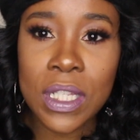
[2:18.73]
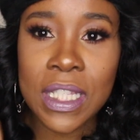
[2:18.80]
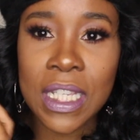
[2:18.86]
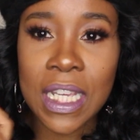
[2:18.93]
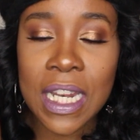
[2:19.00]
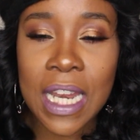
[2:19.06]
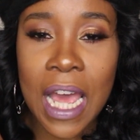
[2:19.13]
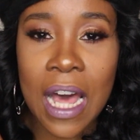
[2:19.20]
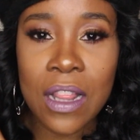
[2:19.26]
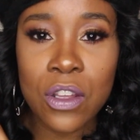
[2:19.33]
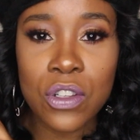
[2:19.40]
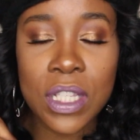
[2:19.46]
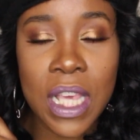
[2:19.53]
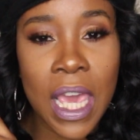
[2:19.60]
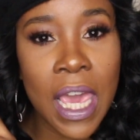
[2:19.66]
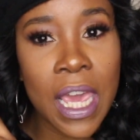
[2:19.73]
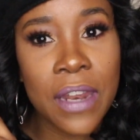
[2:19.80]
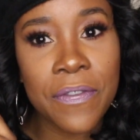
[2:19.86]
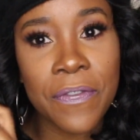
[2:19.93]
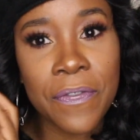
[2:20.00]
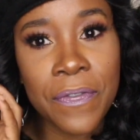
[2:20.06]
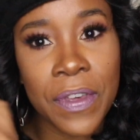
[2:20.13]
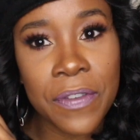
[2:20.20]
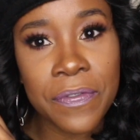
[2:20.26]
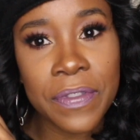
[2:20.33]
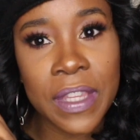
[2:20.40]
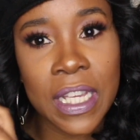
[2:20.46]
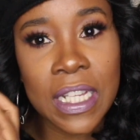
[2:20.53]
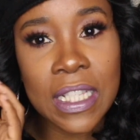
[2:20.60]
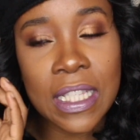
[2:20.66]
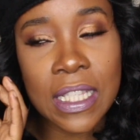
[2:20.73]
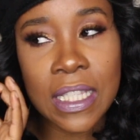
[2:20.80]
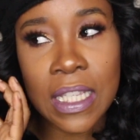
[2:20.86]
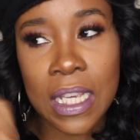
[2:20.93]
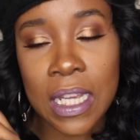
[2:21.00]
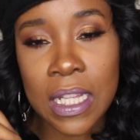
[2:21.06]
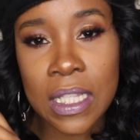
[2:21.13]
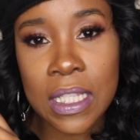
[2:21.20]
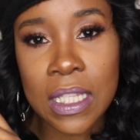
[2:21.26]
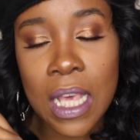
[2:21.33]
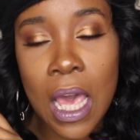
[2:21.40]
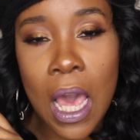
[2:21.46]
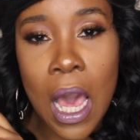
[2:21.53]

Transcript: $10.50.